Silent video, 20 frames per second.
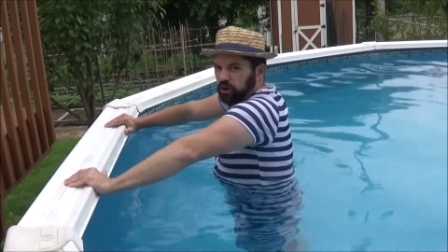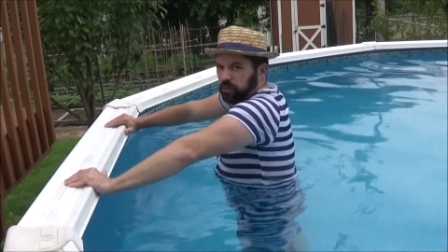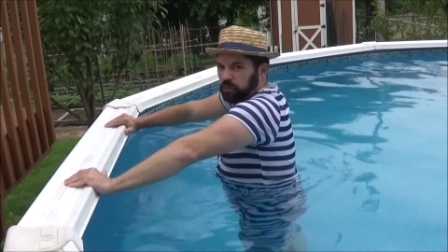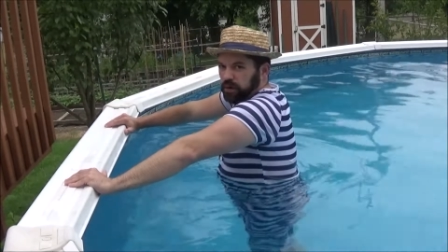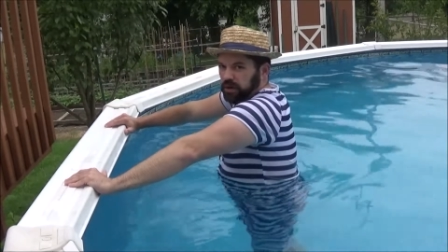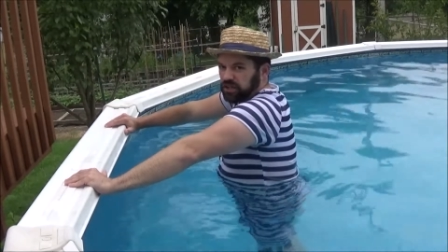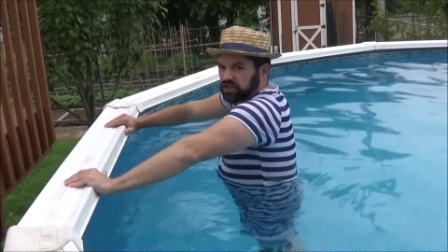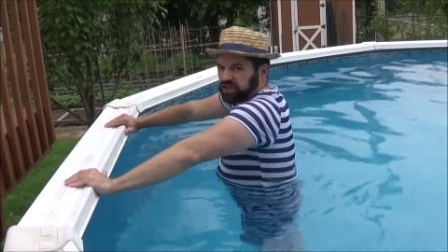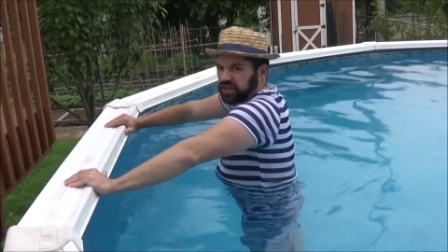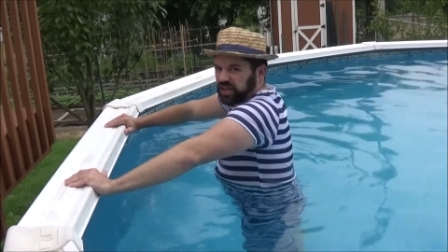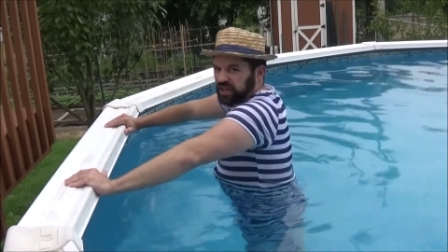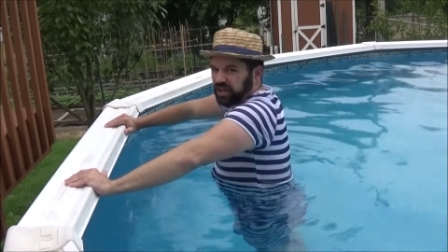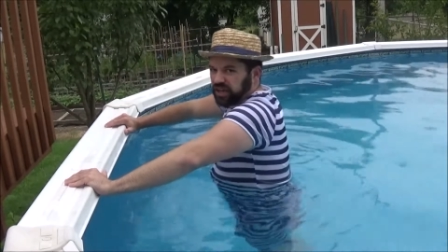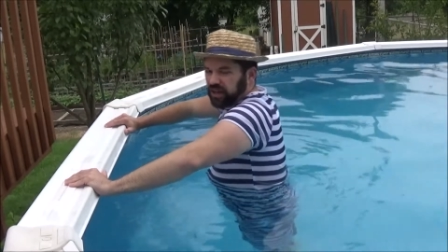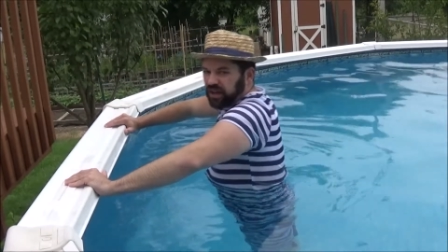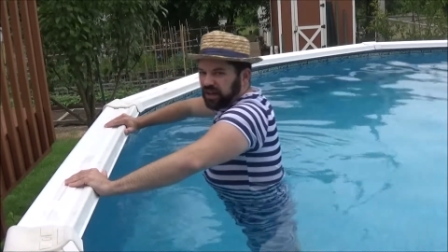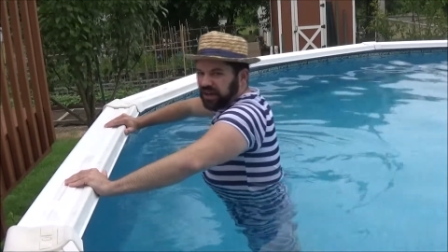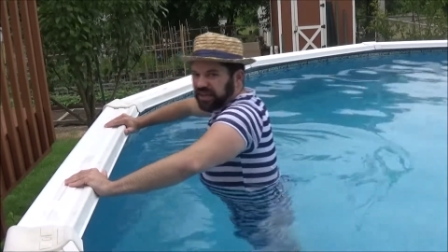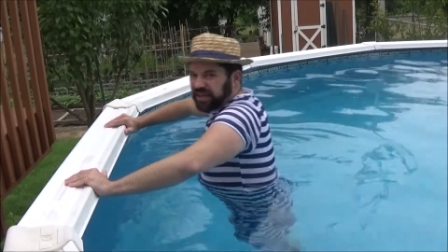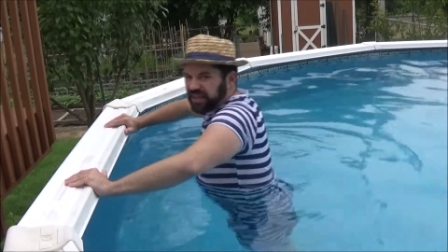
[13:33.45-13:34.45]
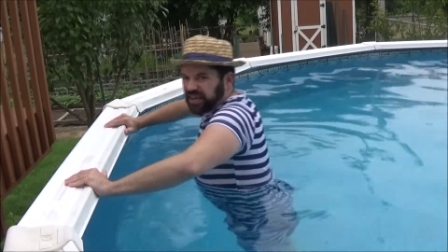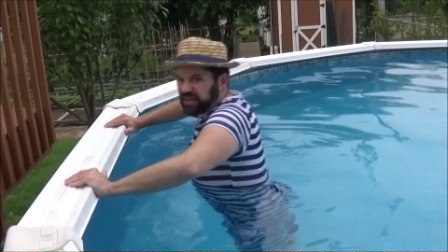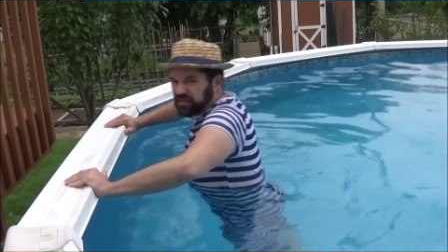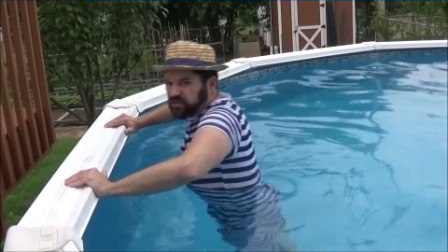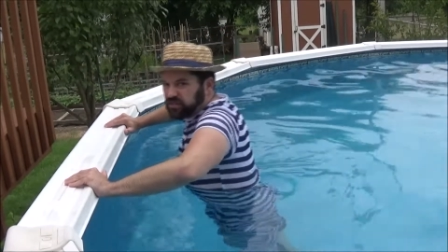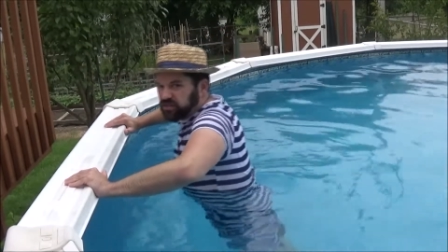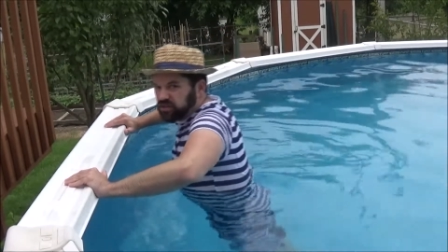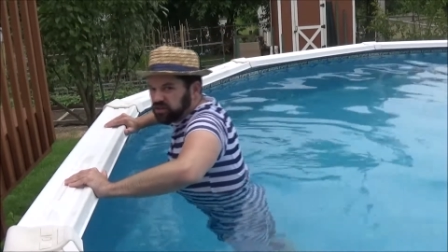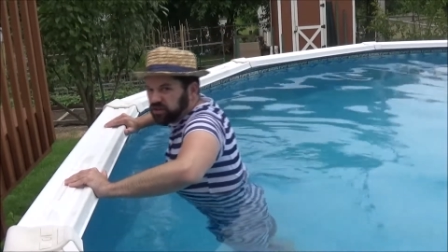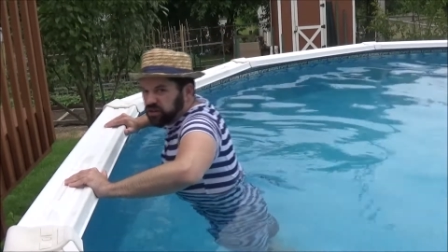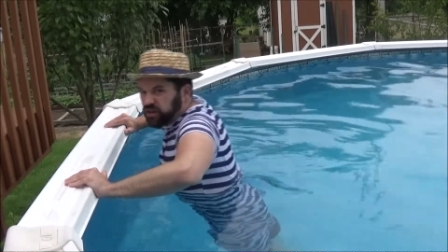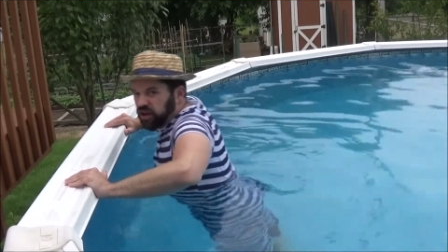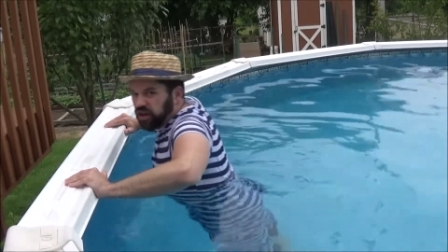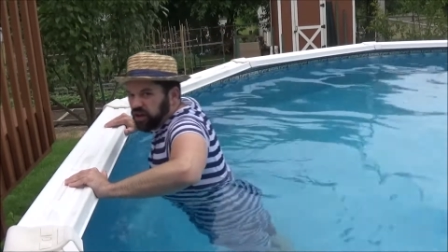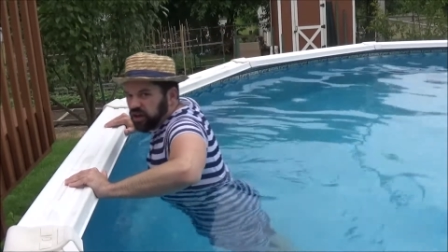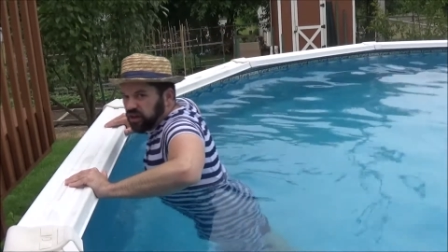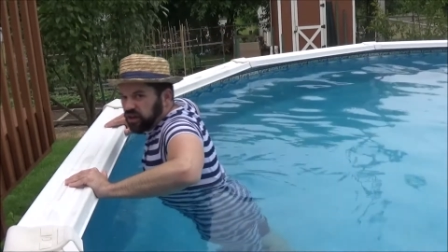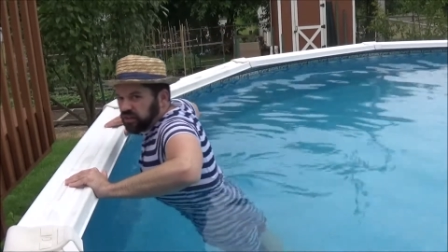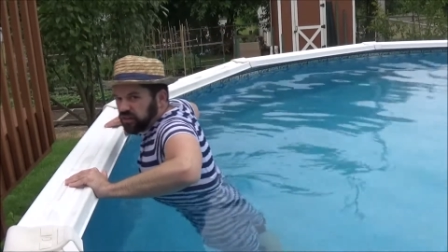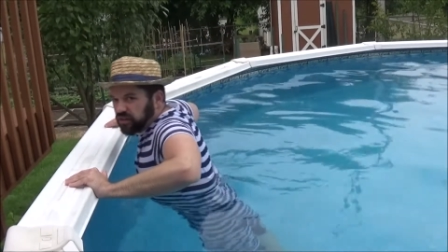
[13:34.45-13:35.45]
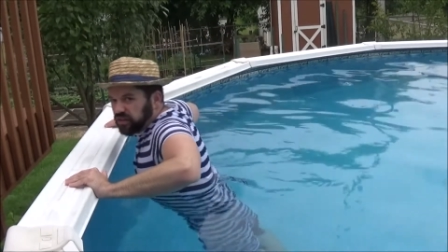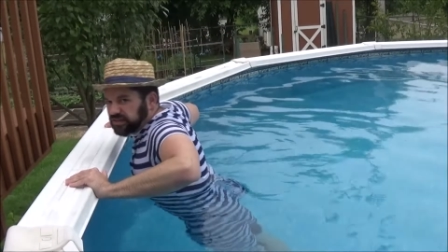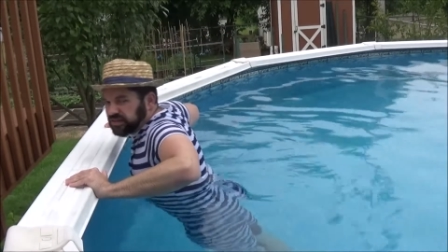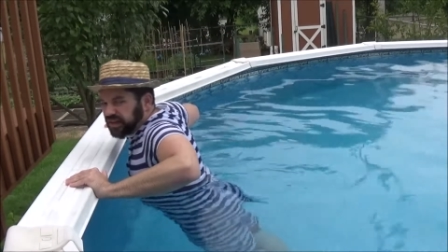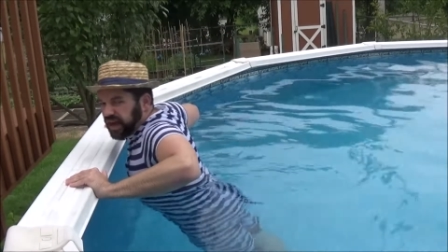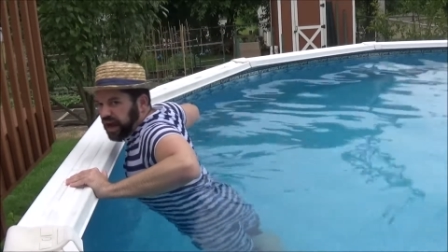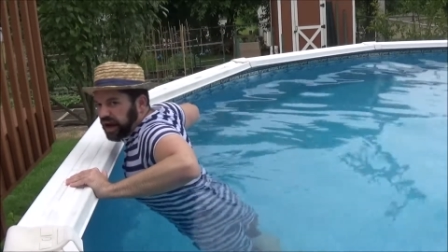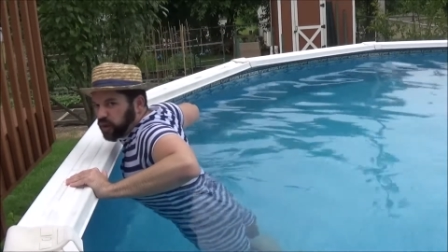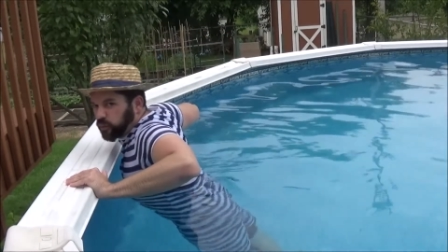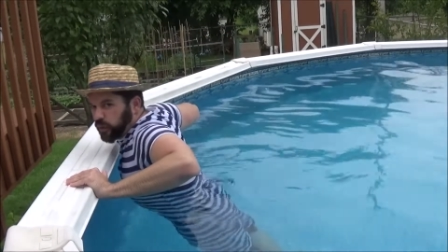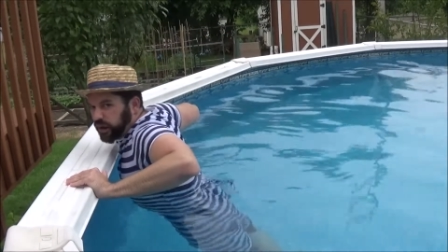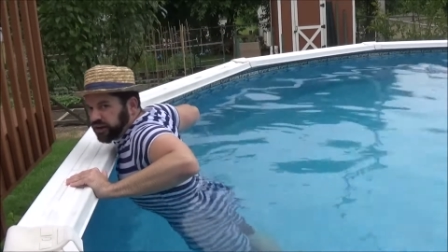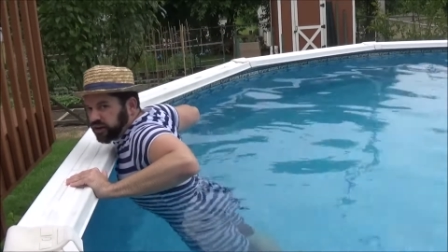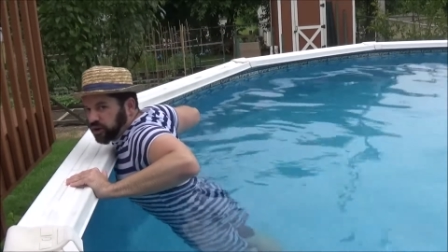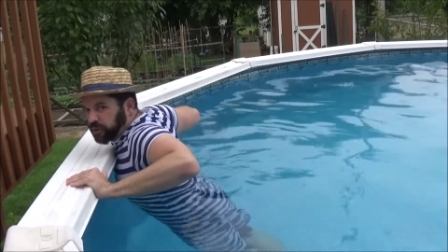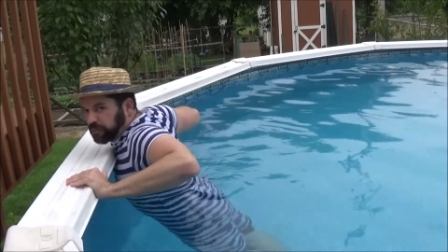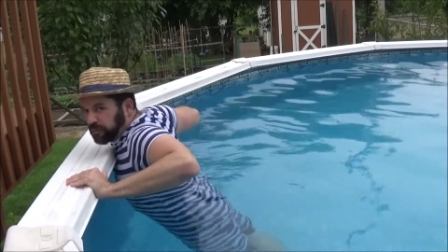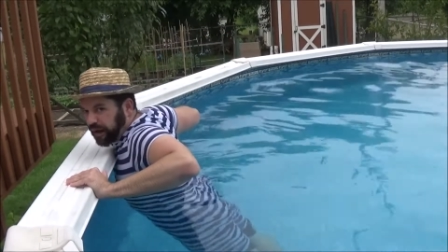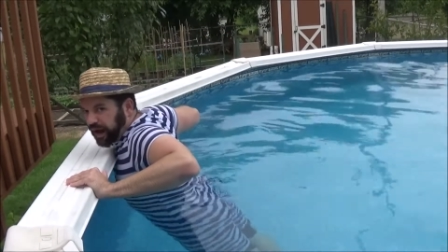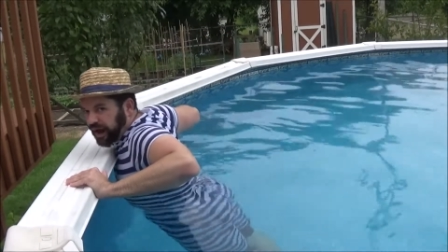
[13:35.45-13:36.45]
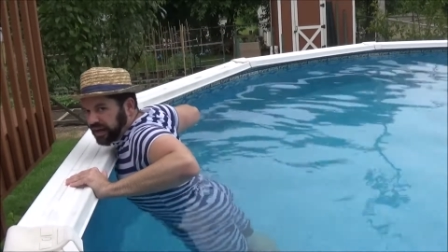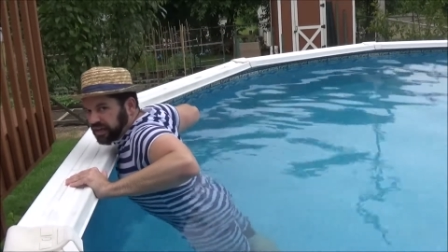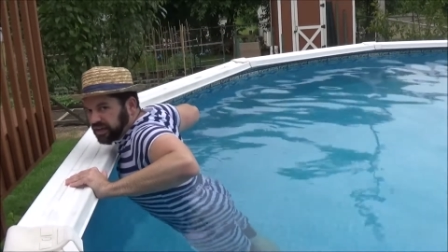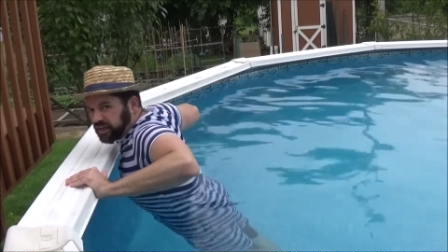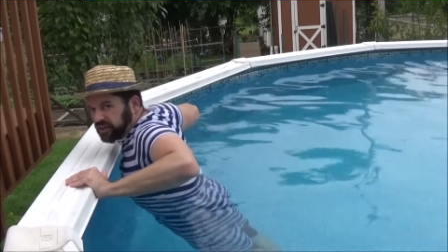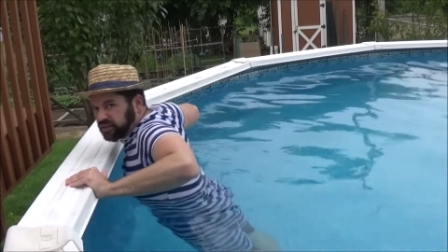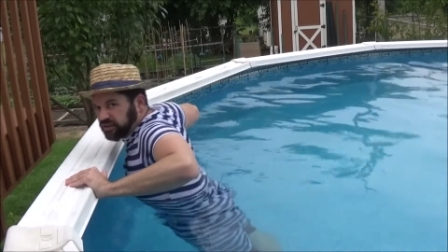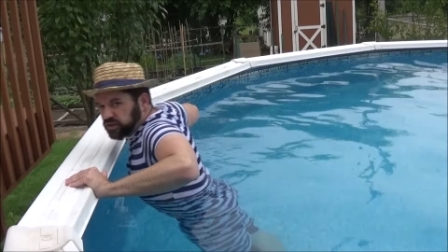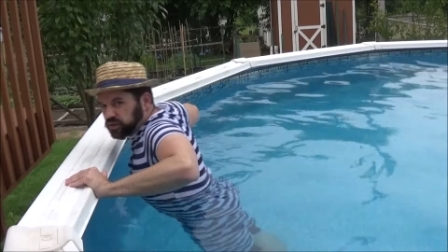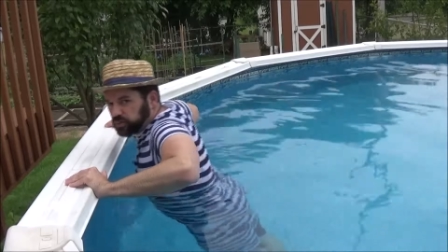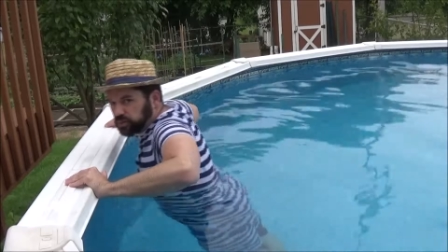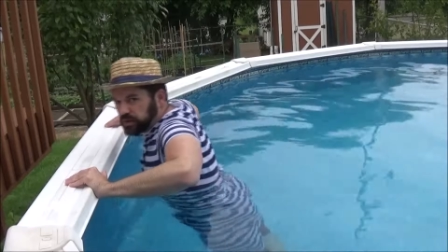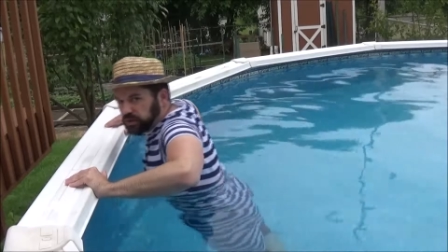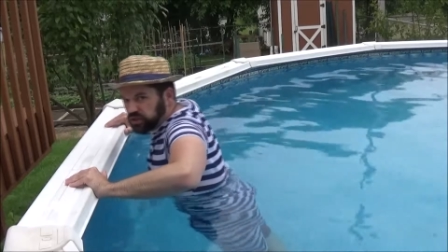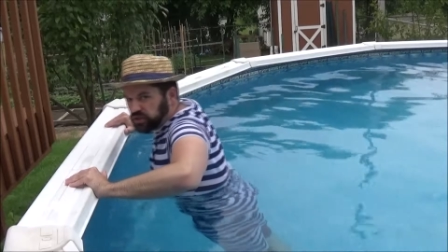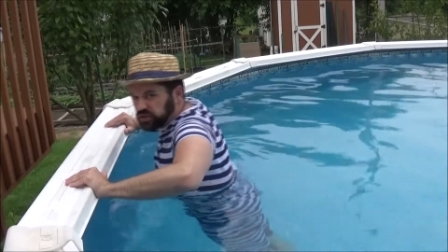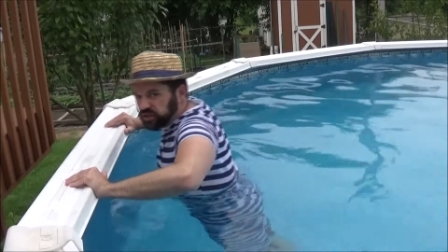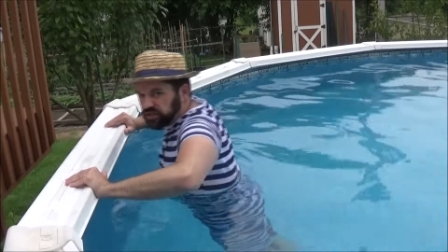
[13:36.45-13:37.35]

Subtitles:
you're pushing against the entire weight of your body to push